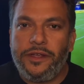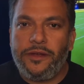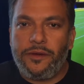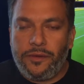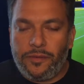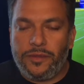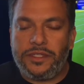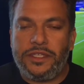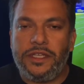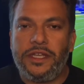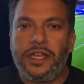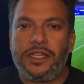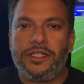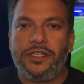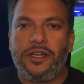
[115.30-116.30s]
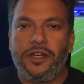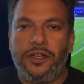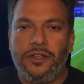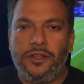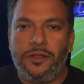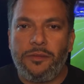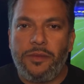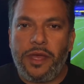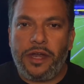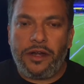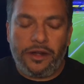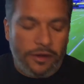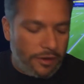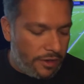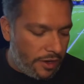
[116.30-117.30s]
we'll see you next year. You'll do better.
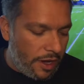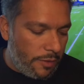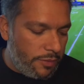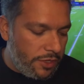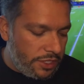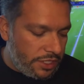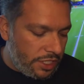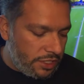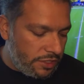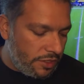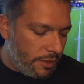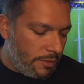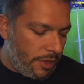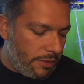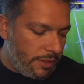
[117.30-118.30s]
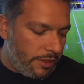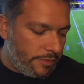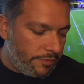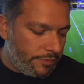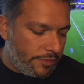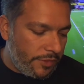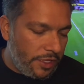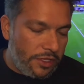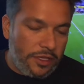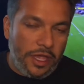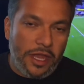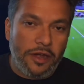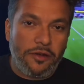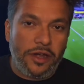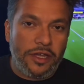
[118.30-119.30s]
I appreciate you, though, baby. You
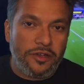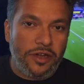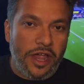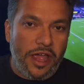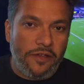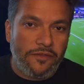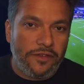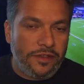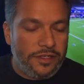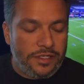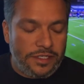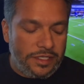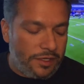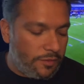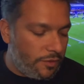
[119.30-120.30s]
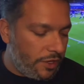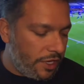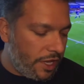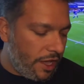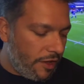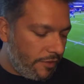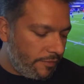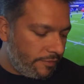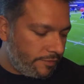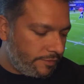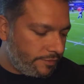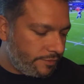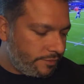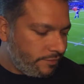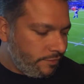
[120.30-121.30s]
had a great draft. Just didn't work out.
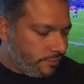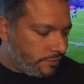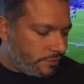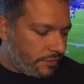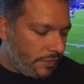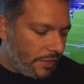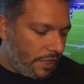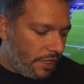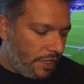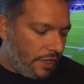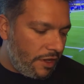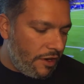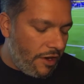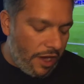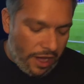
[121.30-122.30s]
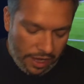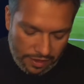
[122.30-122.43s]
All right, and